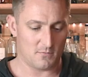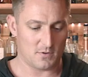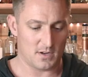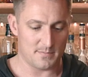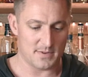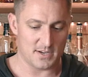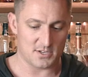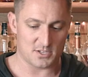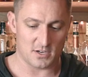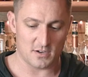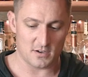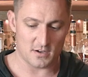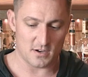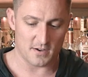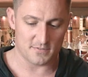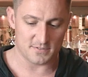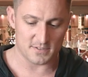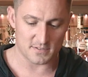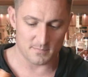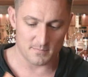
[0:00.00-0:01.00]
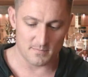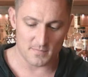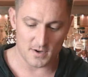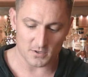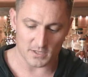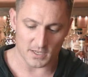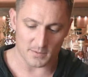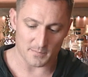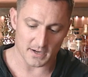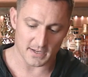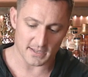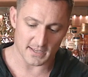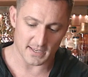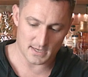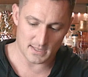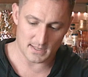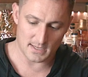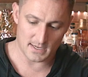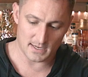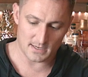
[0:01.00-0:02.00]
1 measure of smoky monkey.
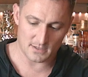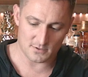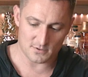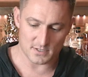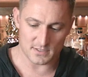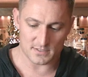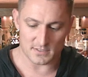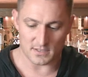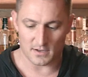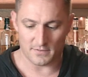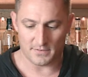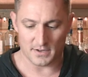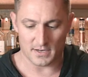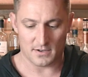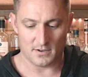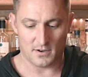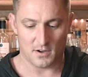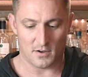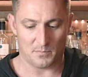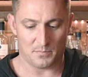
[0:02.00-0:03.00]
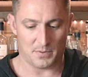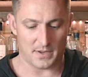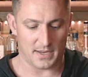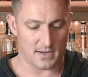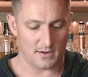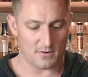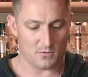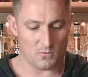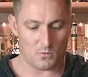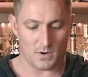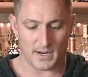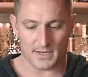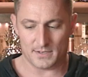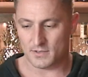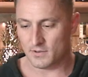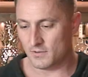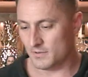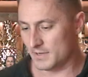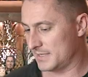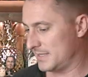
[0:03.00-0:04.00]
In the interest of it not being way too